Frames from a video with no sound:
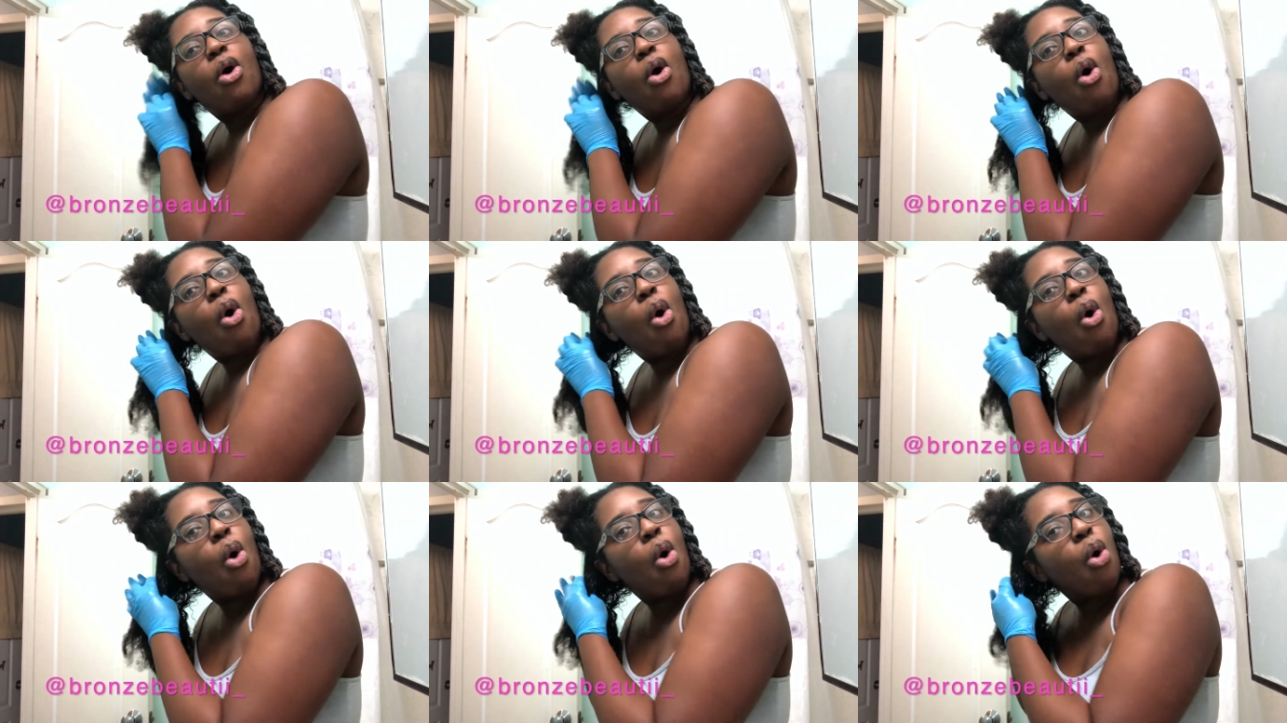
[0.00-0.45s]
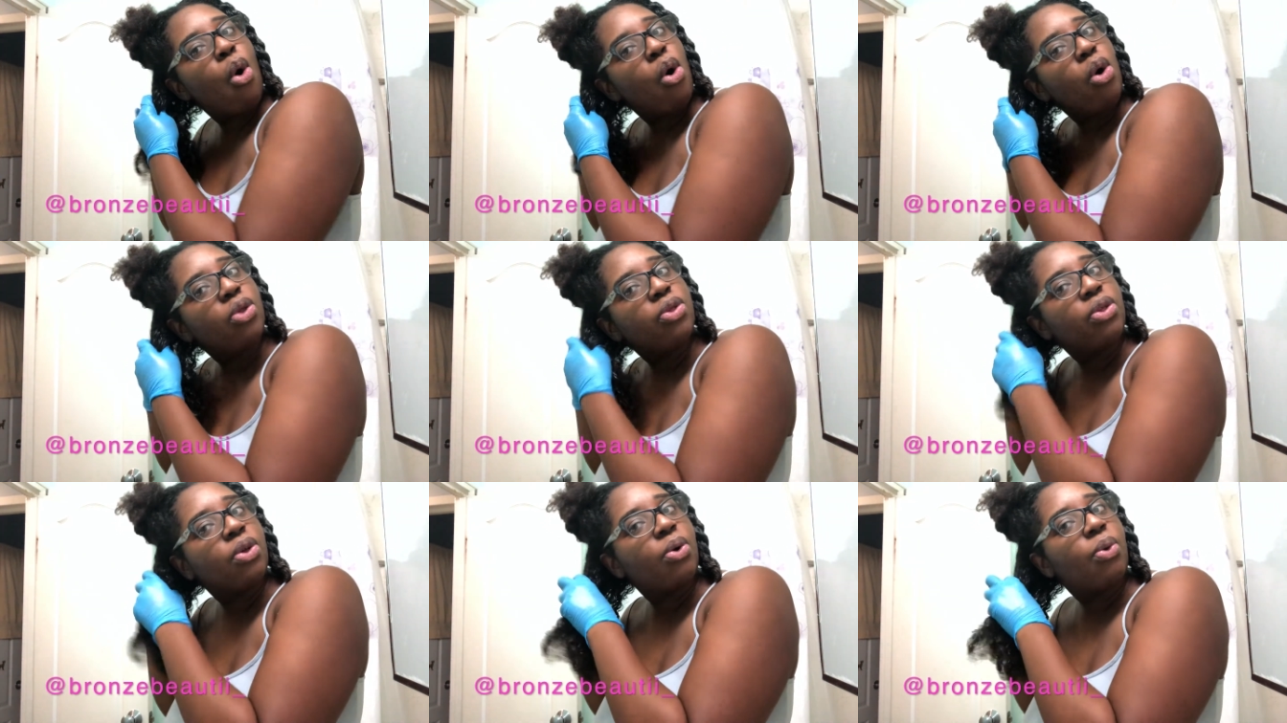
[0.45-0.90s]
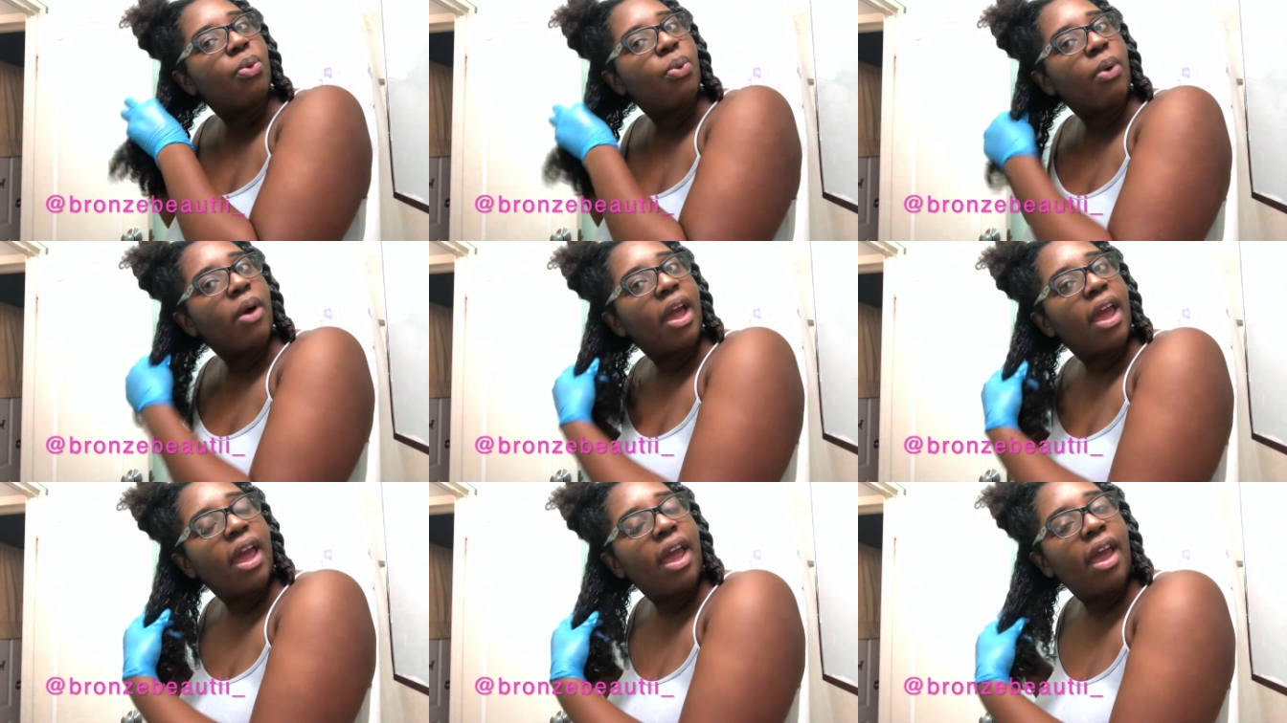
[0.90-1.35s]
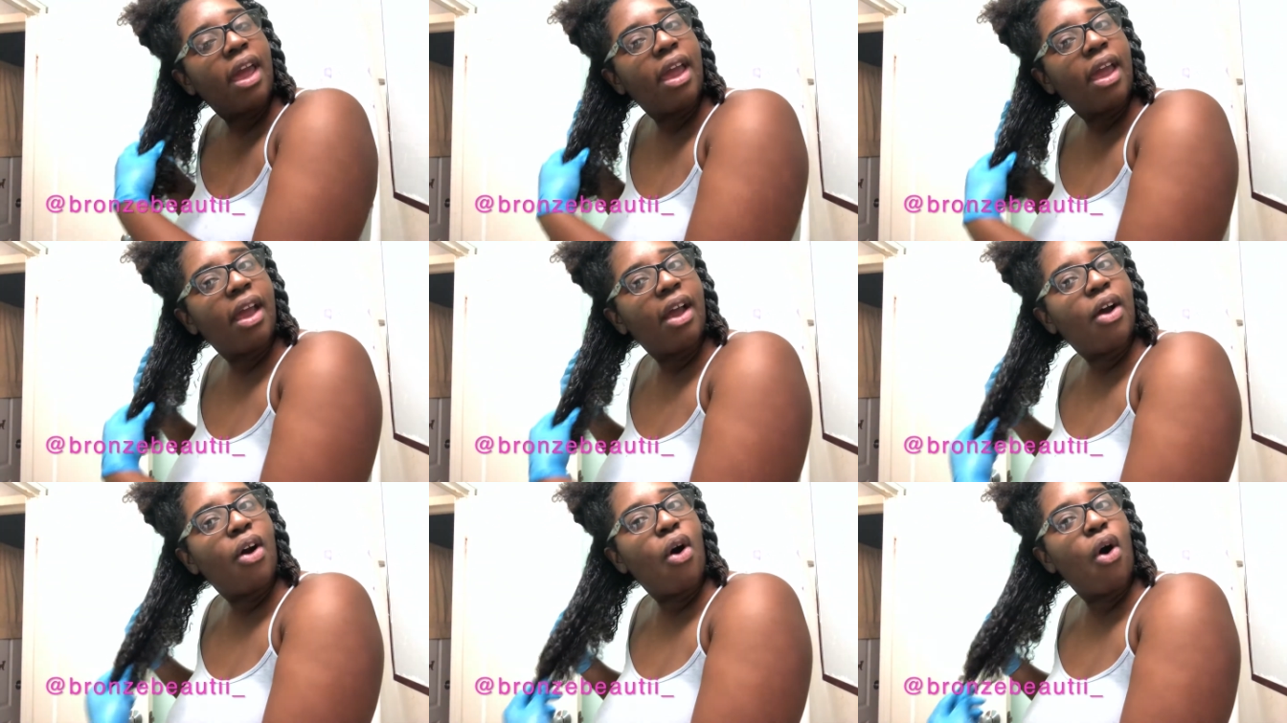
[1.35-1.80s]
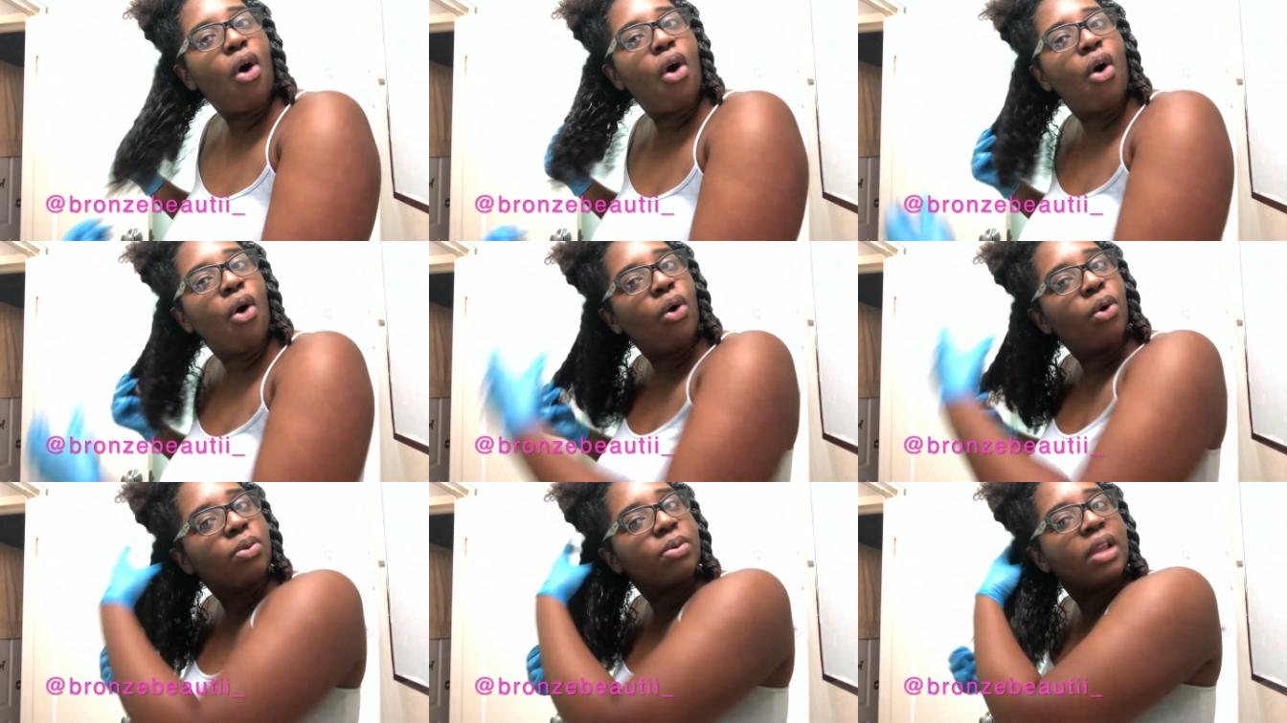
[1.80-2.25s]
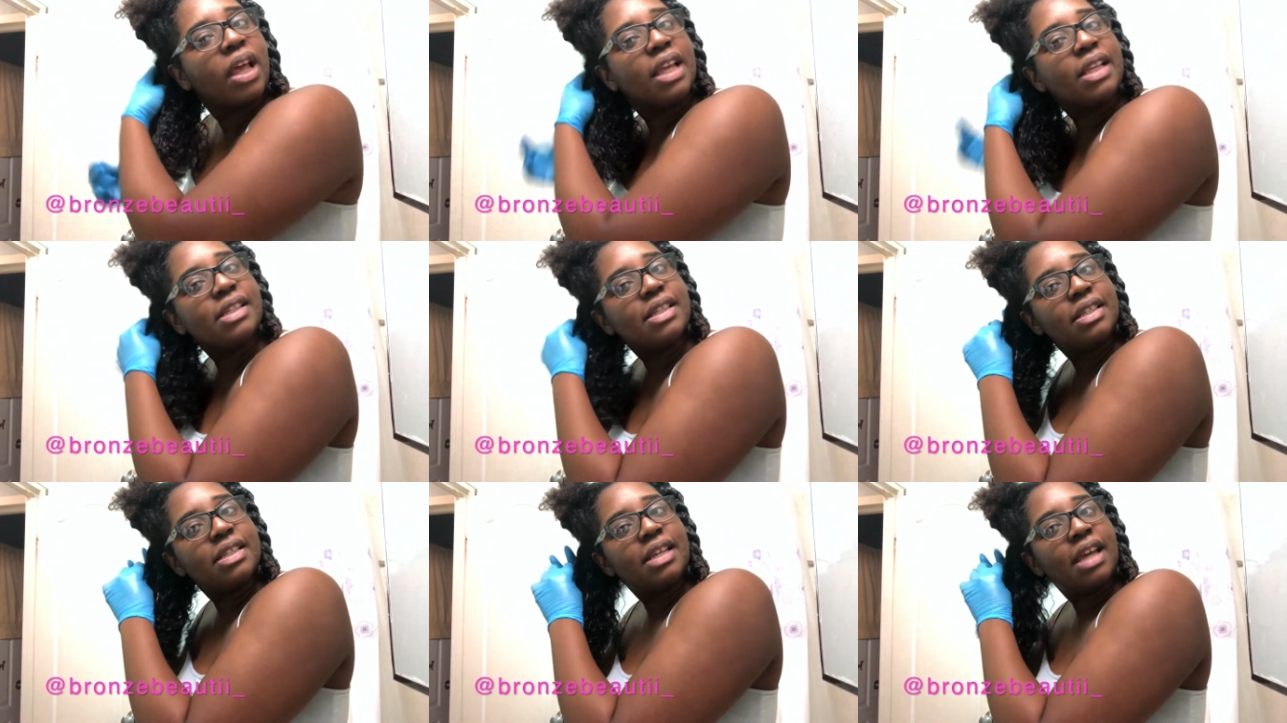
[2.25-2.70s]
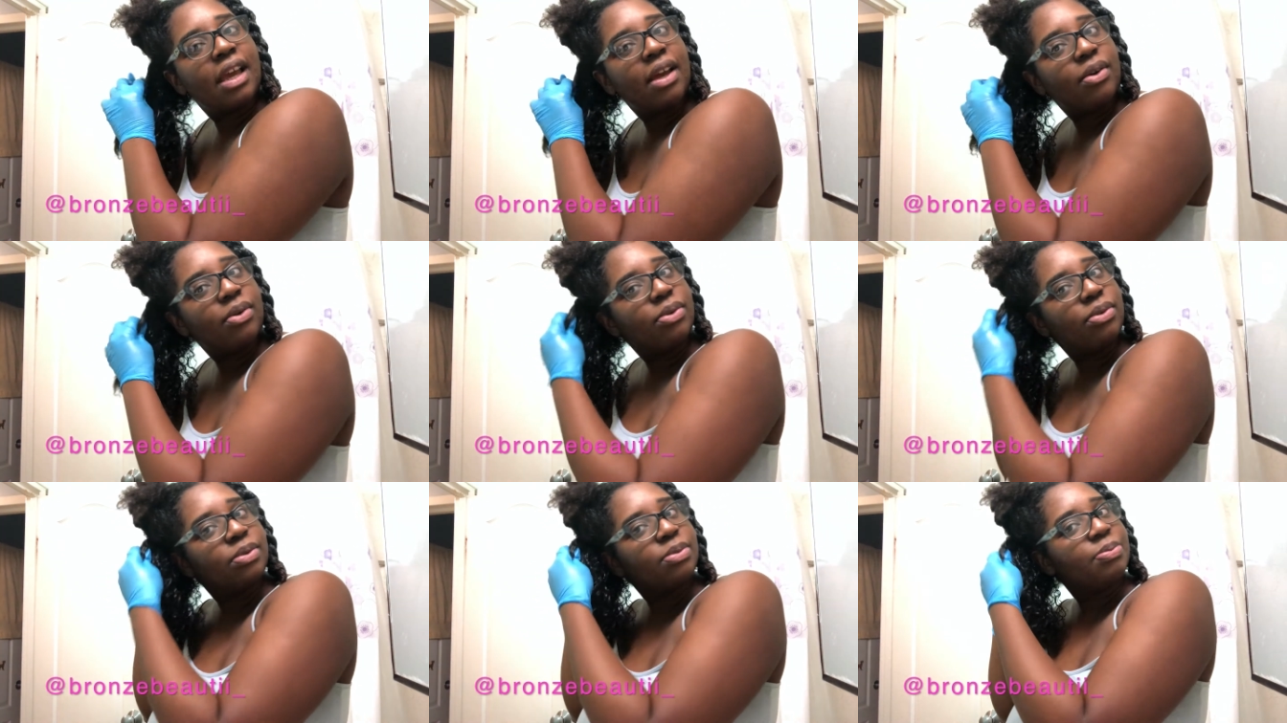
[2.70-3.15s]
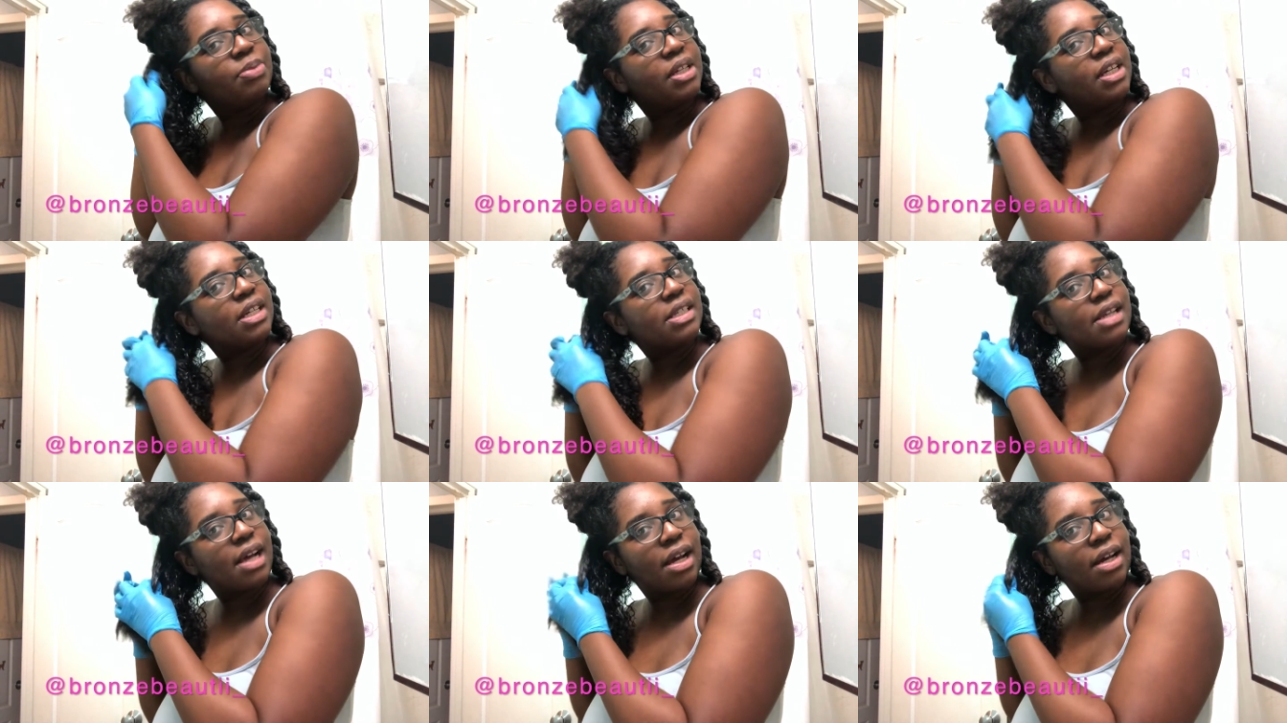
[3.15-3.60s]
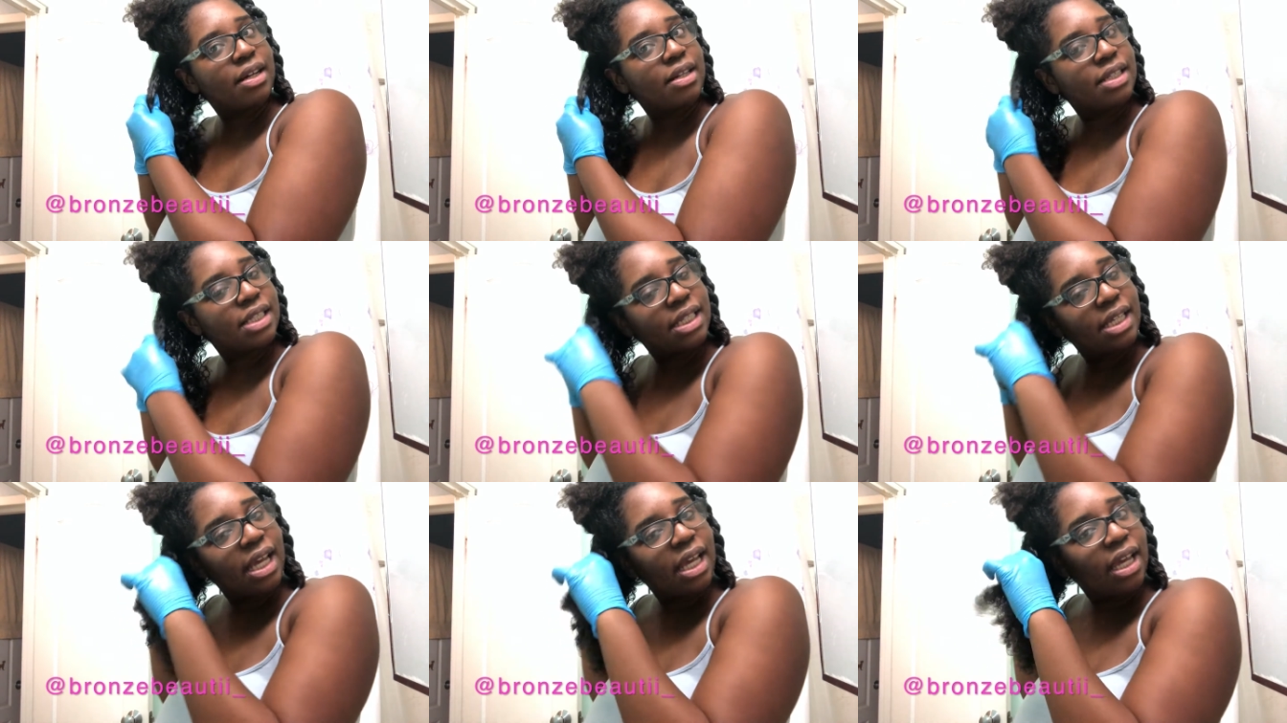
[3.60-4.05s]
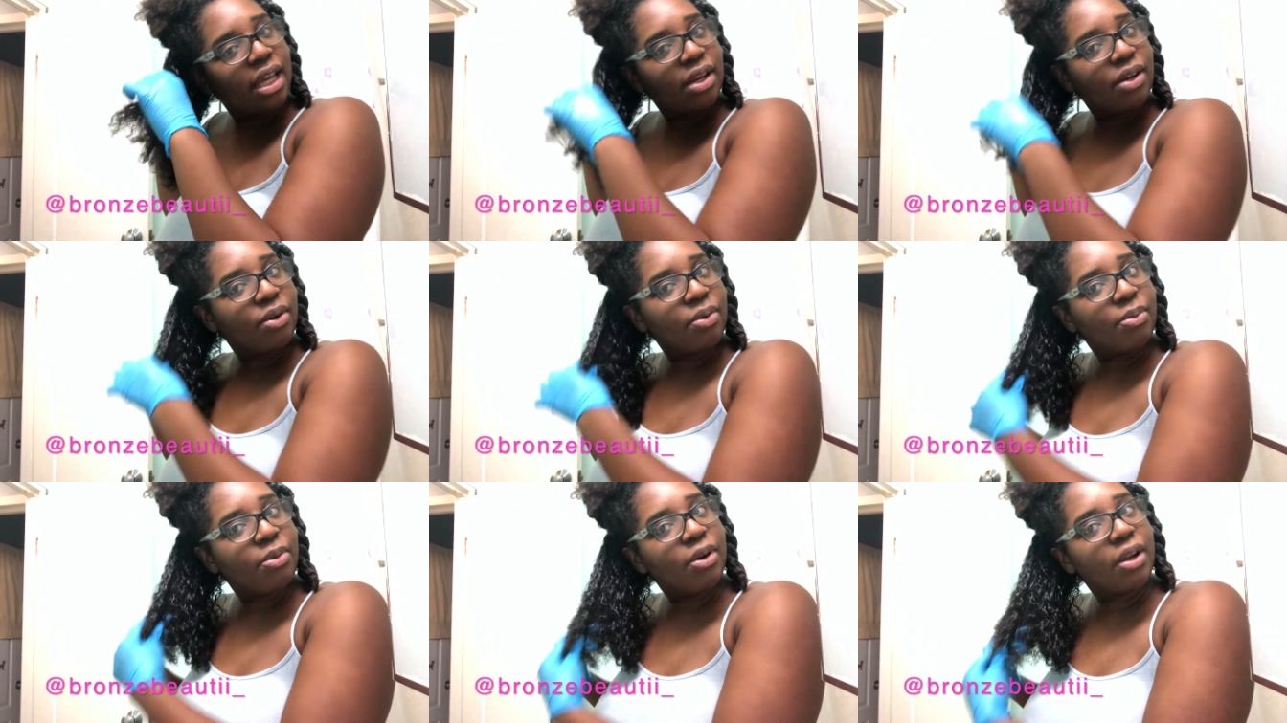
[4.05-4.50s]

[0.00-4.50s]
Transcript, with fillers: all the way comb like detangled because I couldn't take it no more.